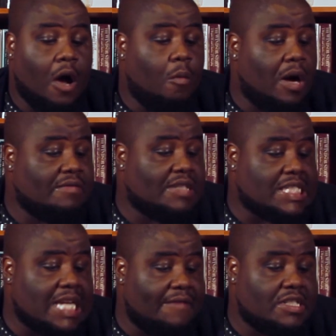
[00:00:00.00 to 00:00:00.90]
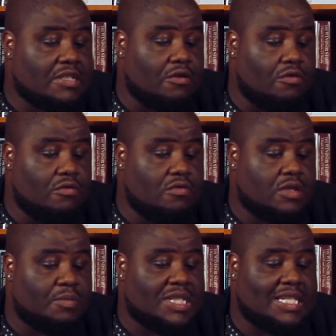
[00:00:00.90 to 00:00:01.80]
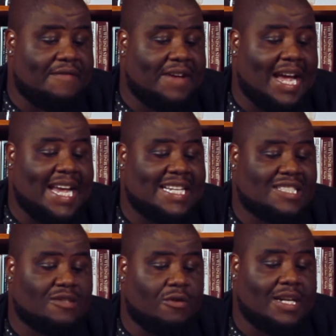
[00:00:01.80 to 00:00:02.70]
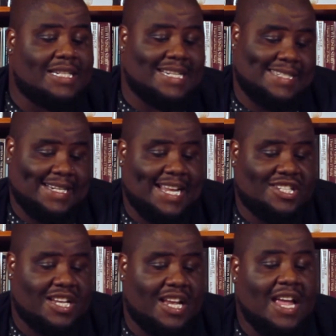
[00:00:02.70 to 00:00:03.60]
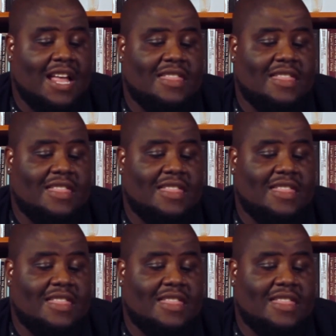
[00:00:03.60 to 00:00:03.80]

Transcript: One of the 7 schools was given a historic designation